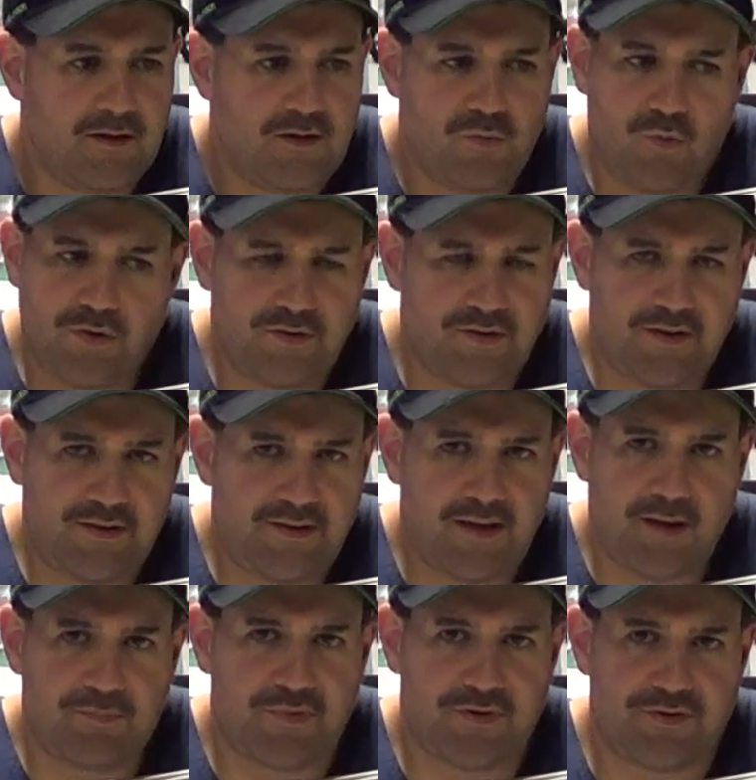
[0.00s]
It wasn't the
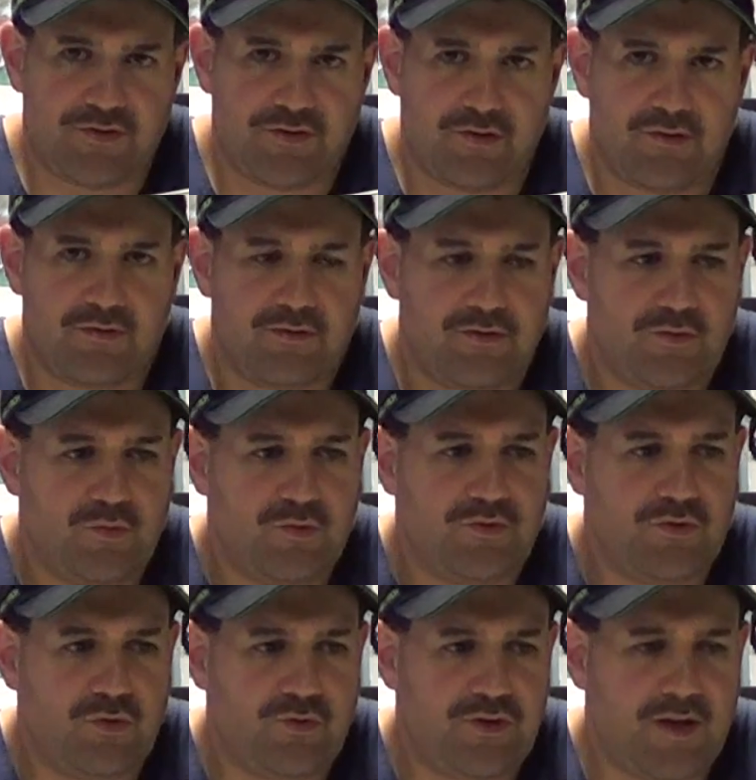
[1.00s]
temperature. There was
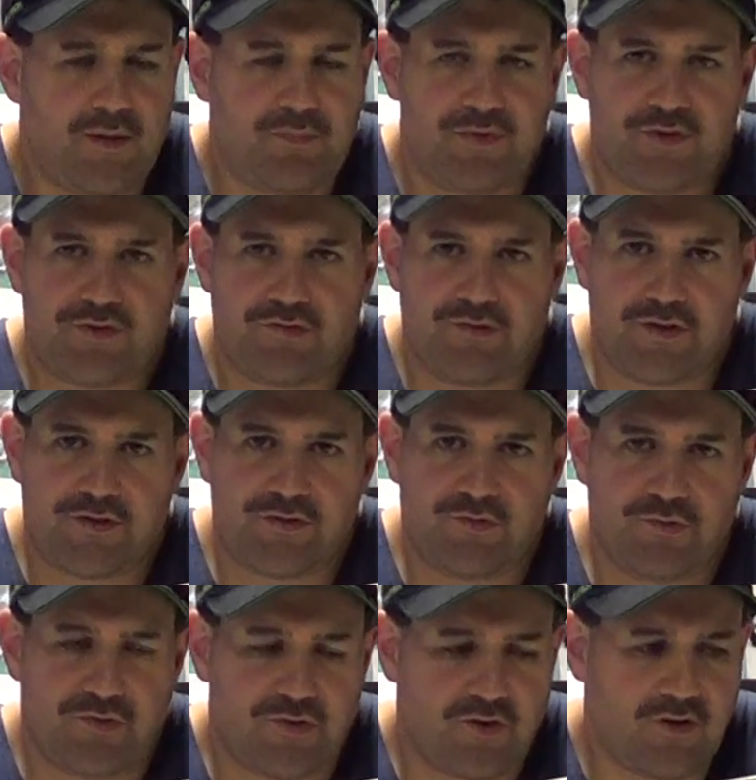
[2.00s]
no temperature
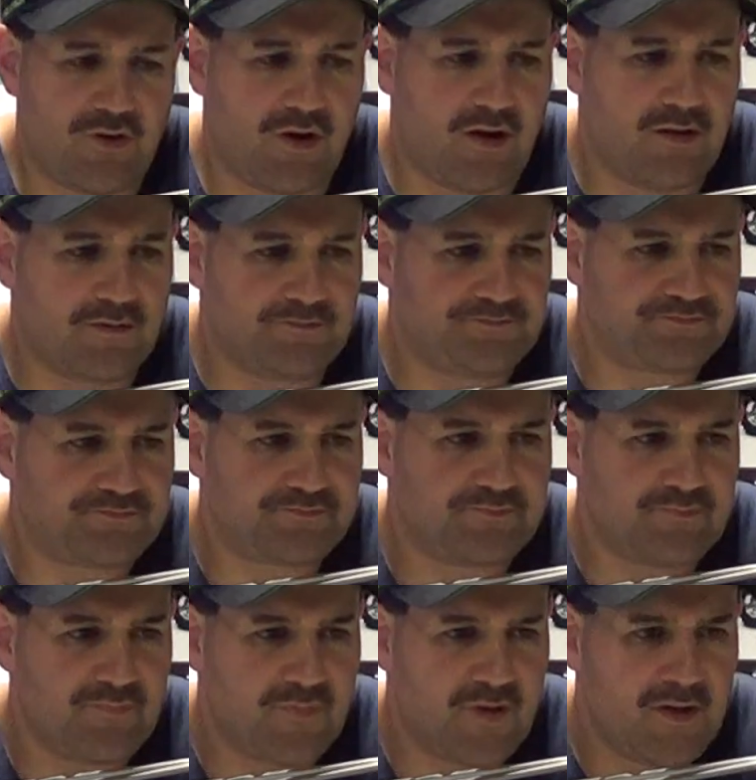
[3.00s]
issues at all.
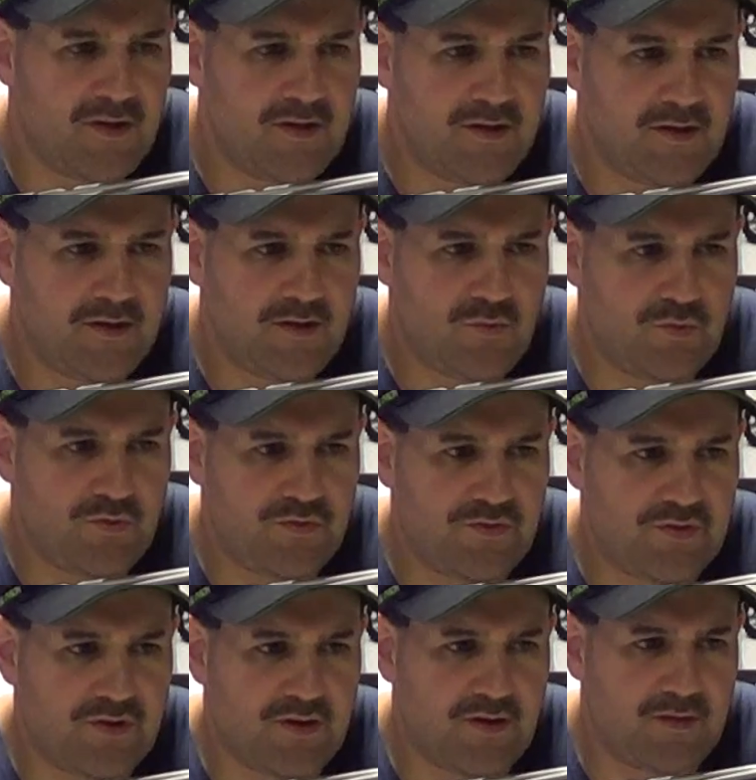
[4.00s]
It was
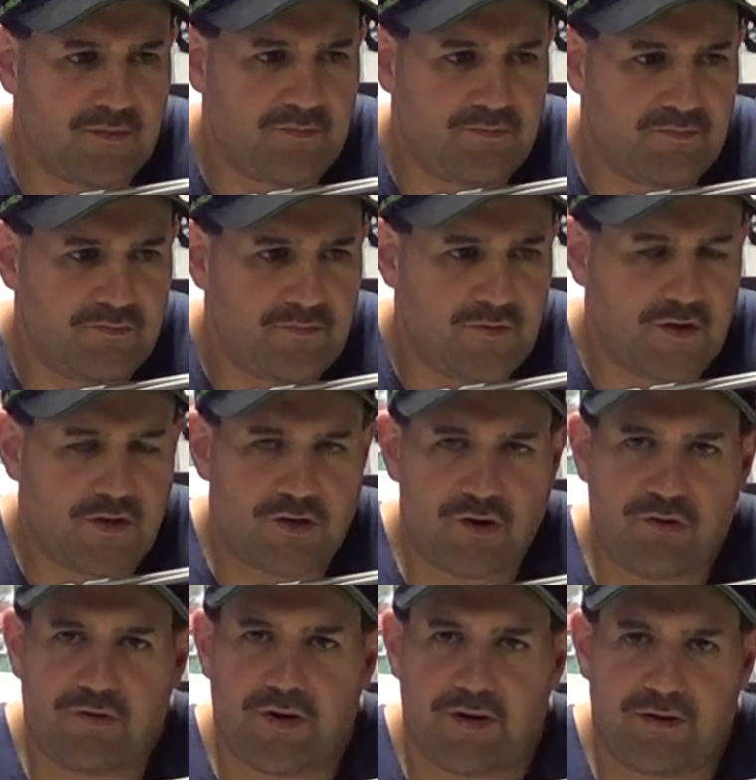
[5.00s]
the
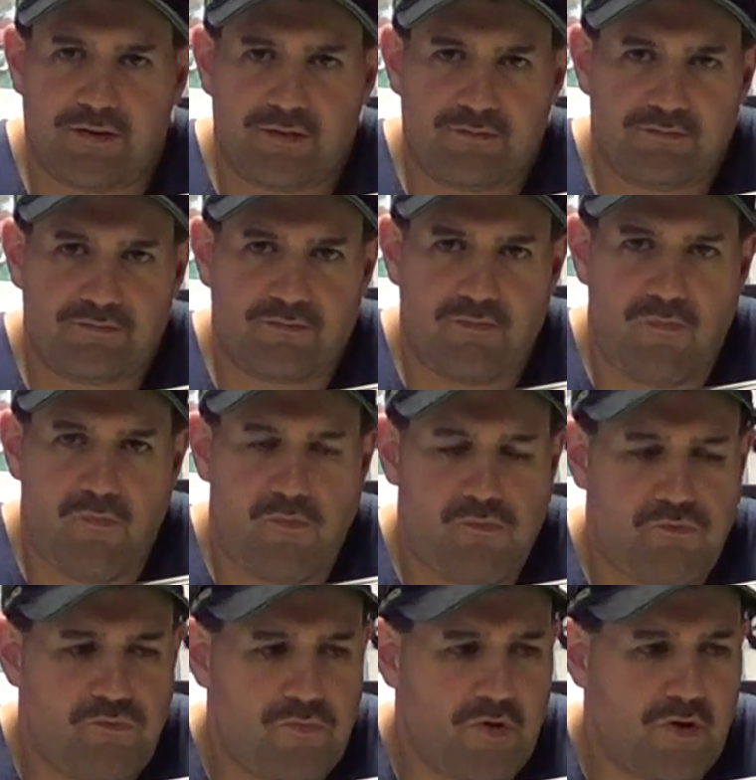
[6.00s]
current,
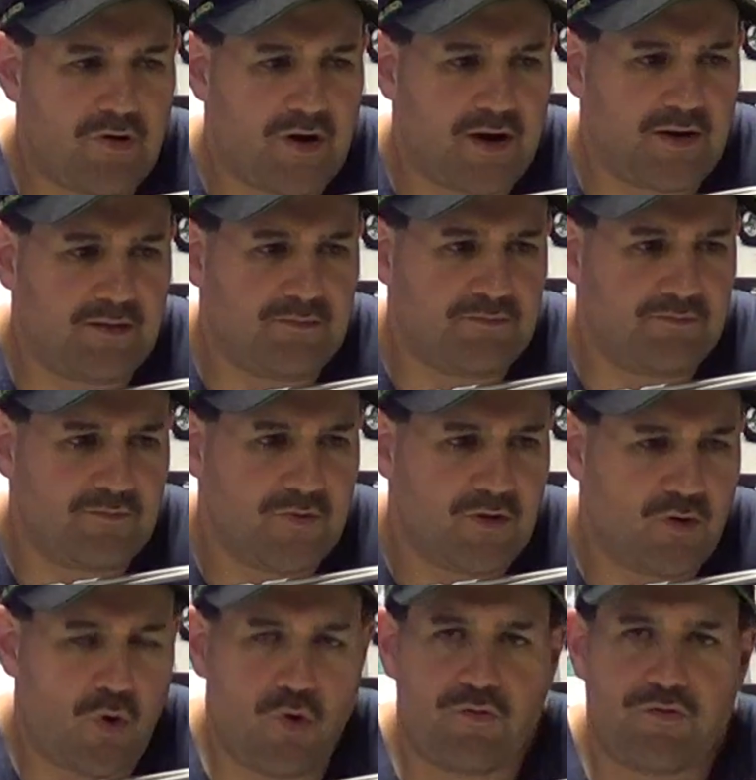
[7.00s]
alright?
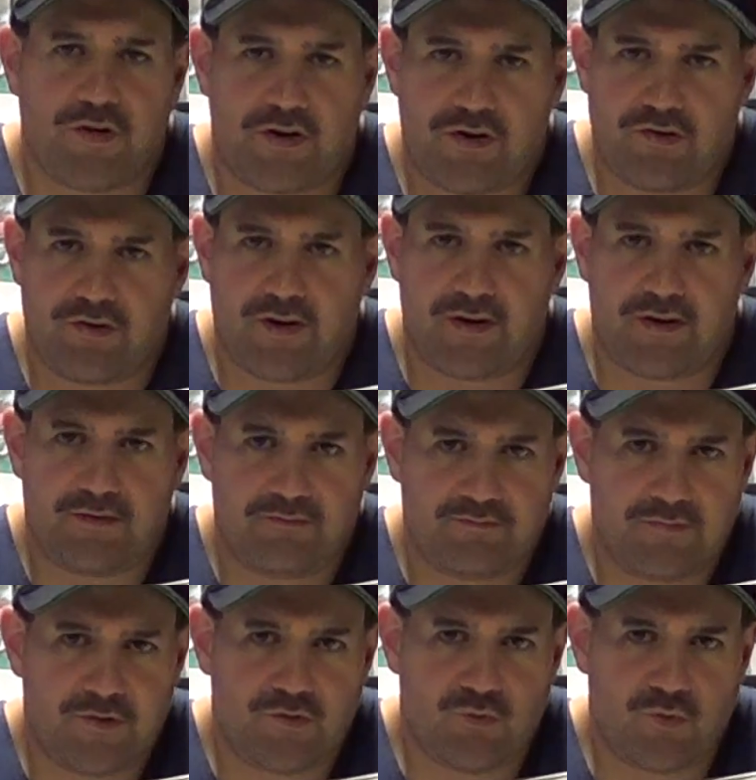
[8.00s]
Overcurrent
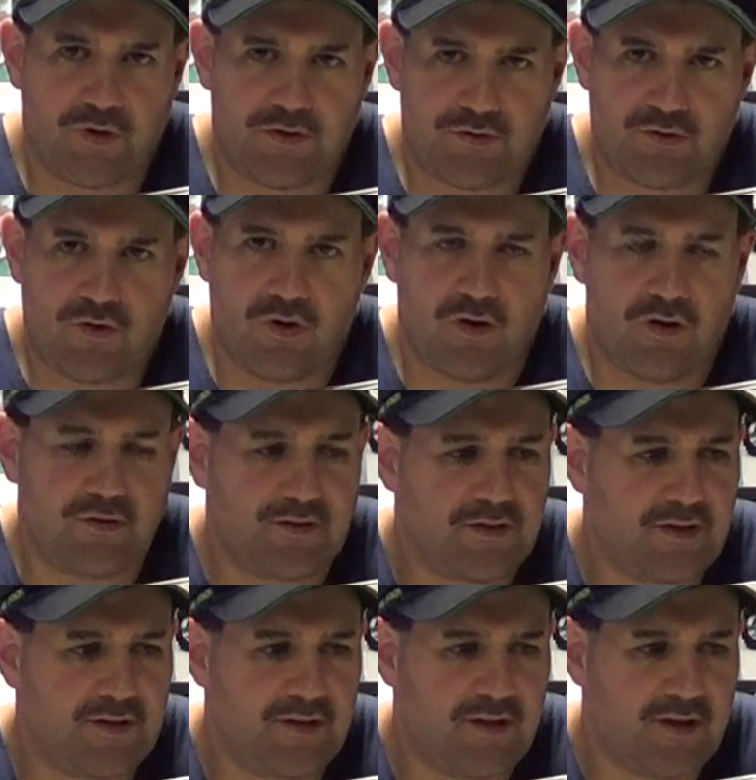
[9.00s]
is what it's called
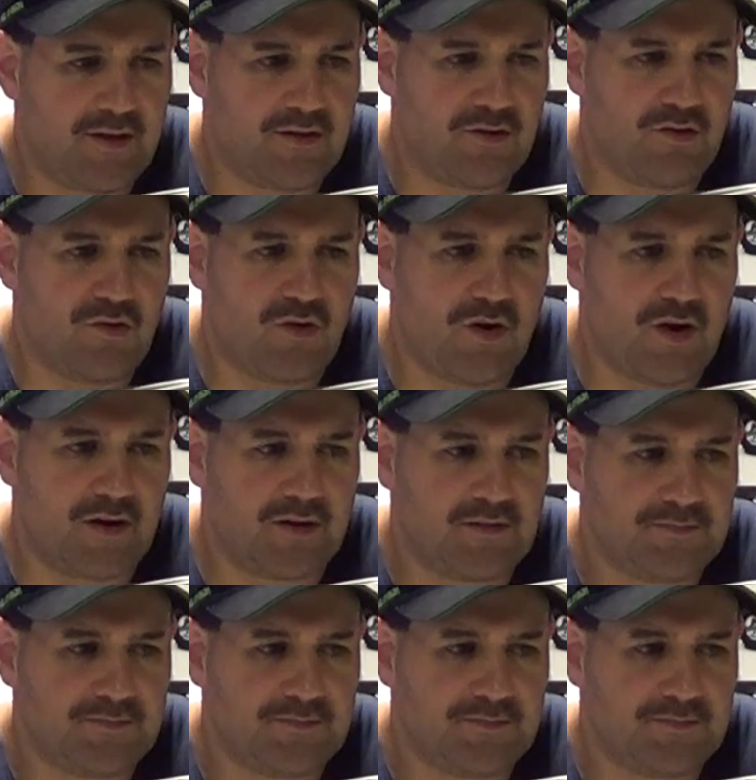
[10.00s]
on the log.